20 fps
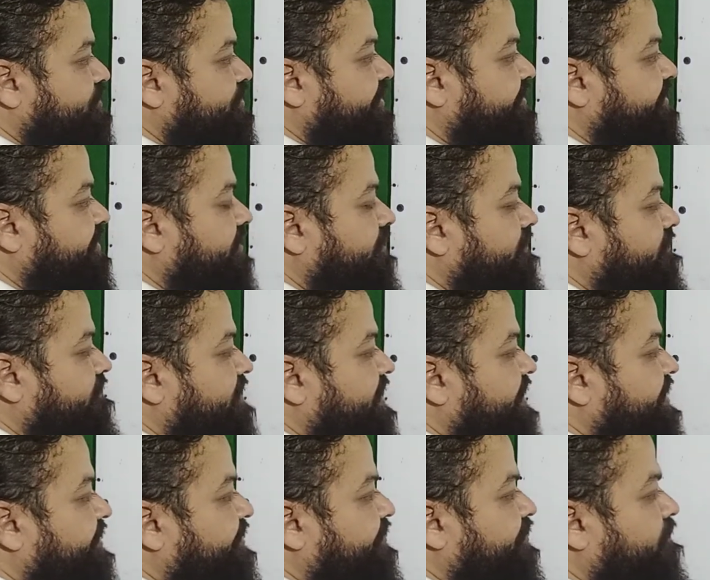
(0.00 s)
question,
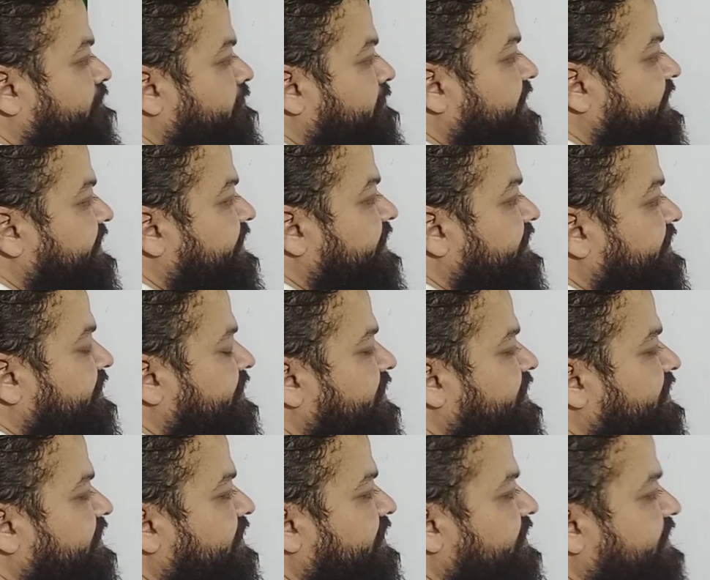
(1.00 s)
variance of median,
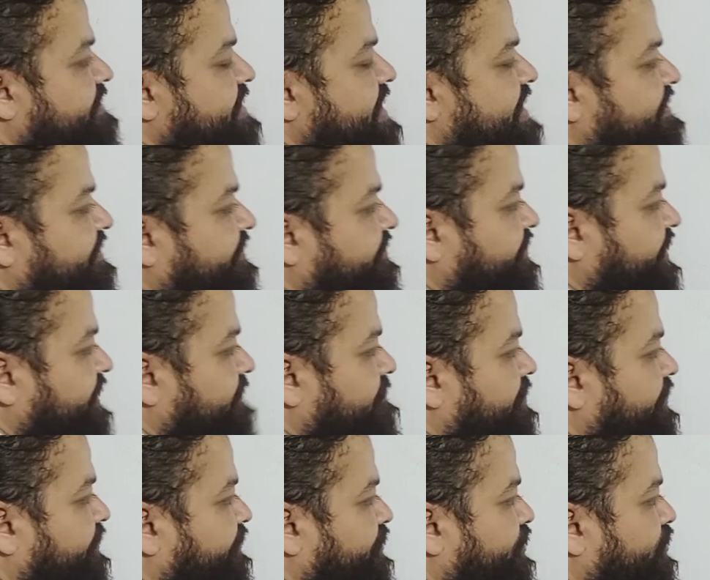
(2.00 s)
that is sigma
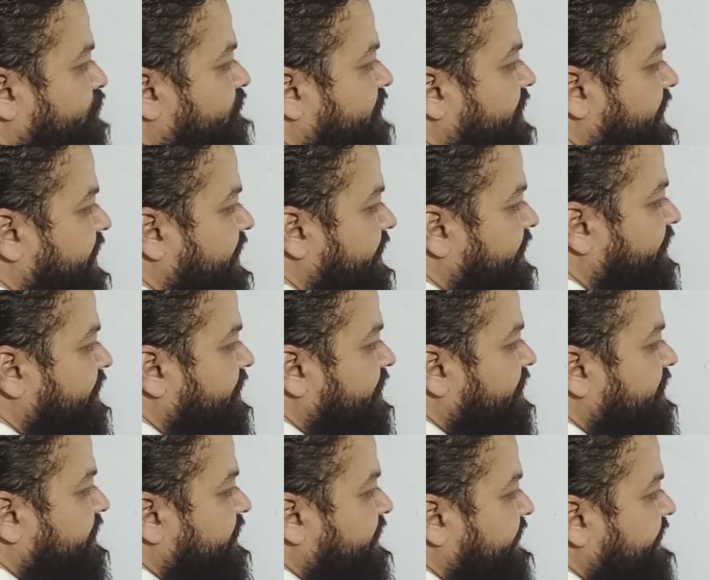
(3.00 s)
square over n
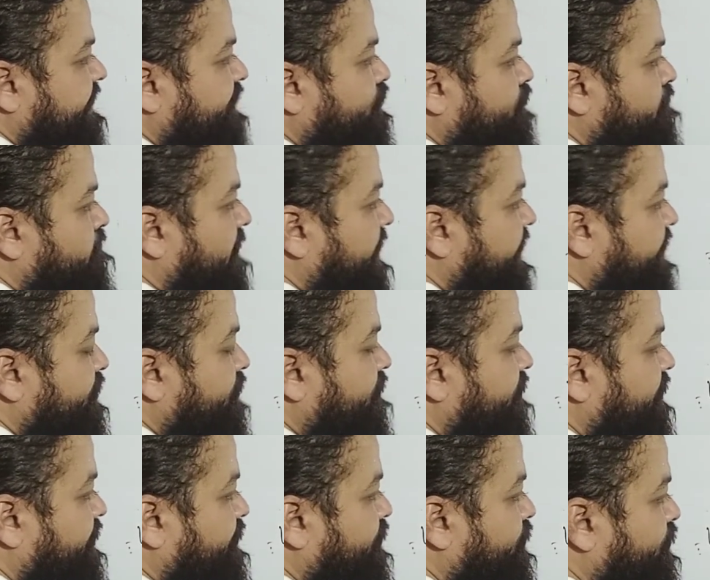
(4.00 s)
into pi
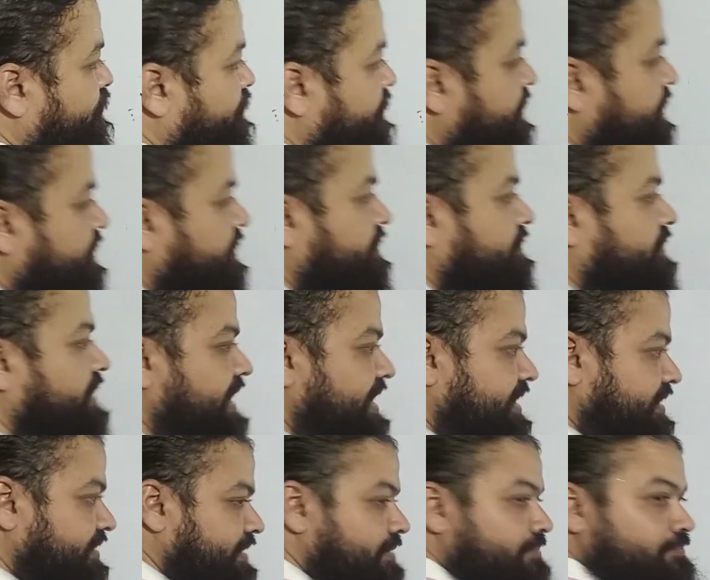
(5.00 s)
over 2.
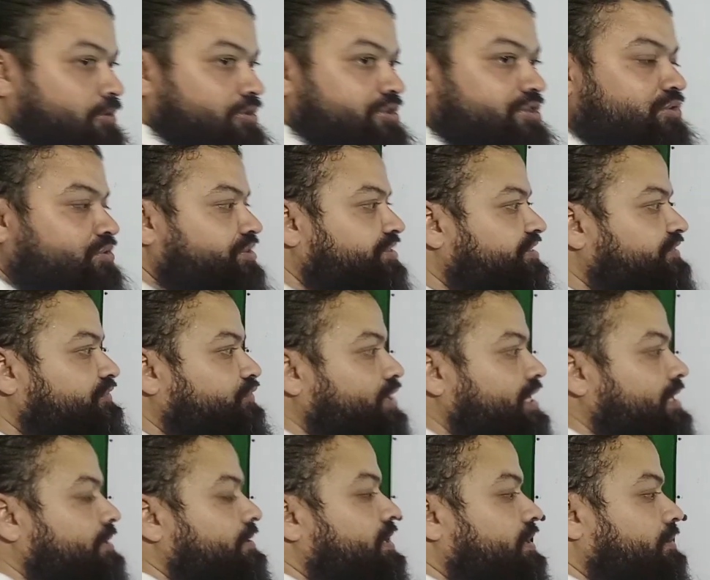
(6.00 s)
Another important question for
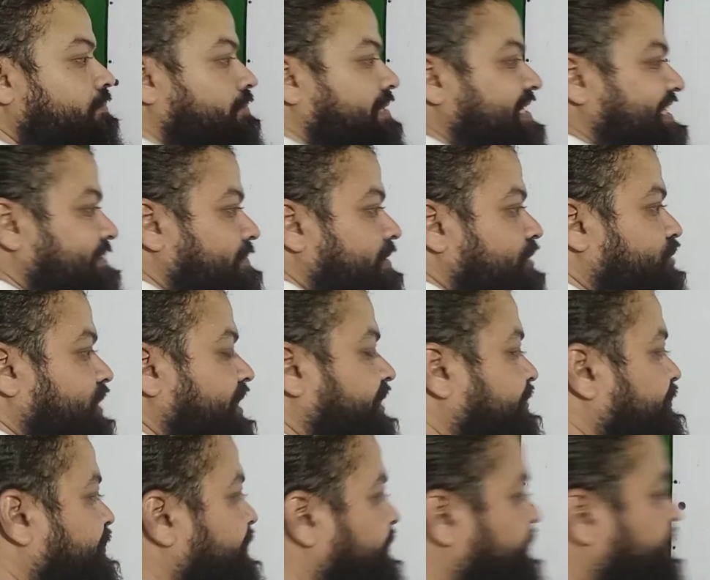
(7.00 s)
multiple choice
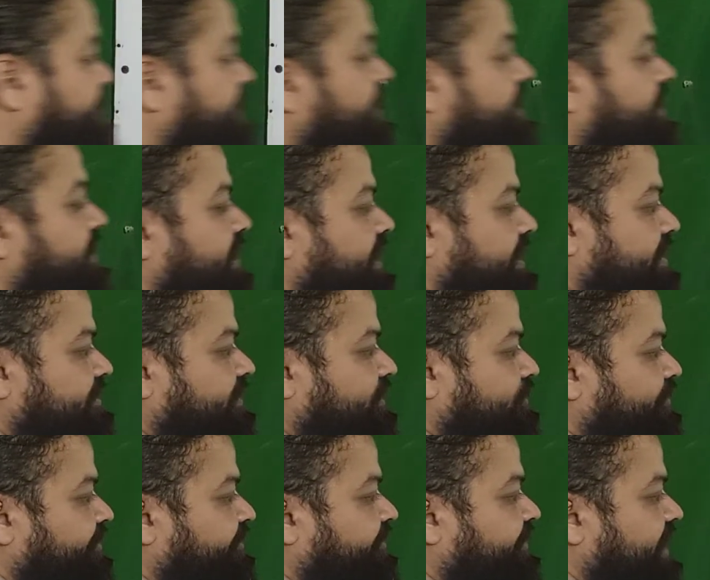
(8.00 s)
question. Another
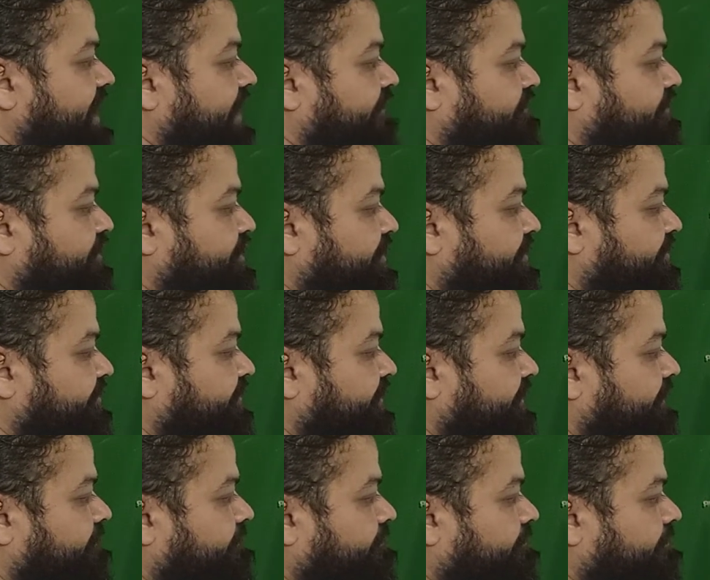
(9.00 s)
question,
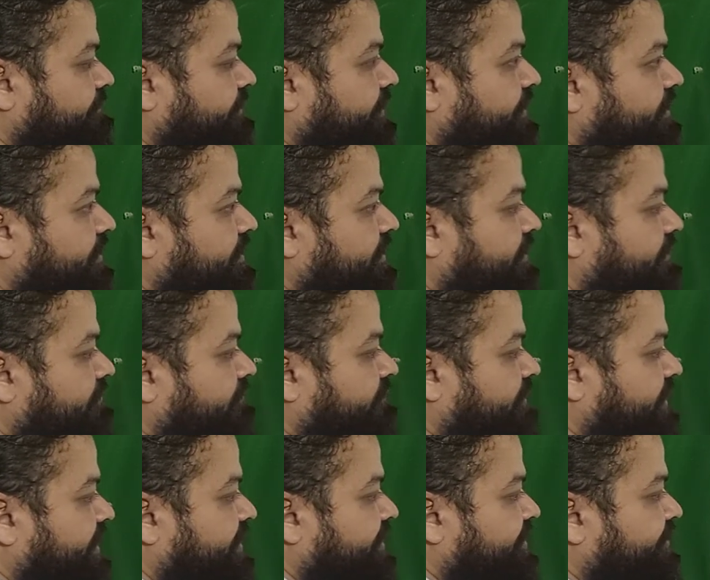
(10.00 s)
efficiency,
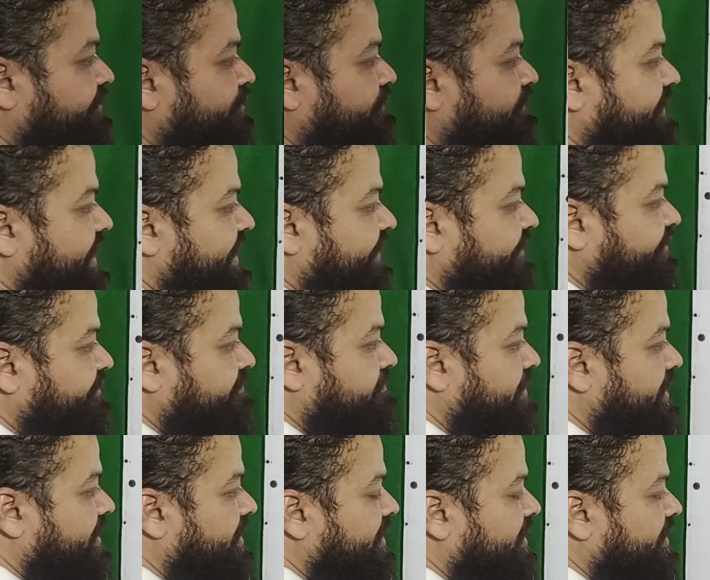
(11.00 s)
variance of x
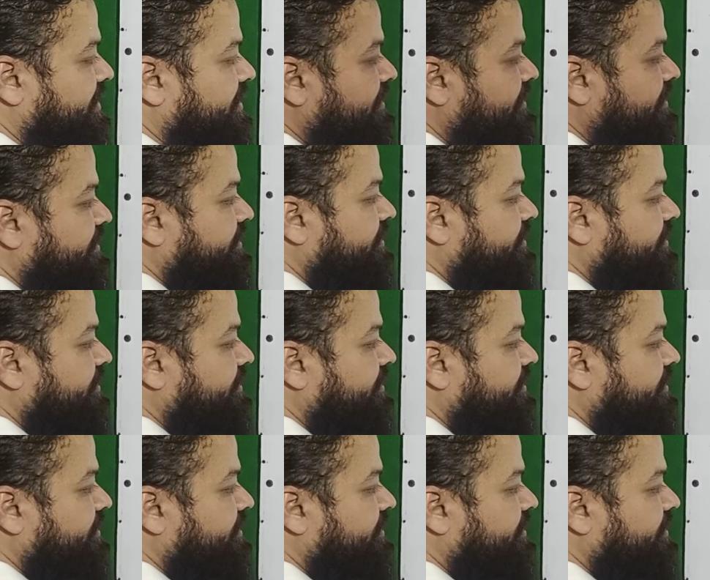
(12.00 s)
bar,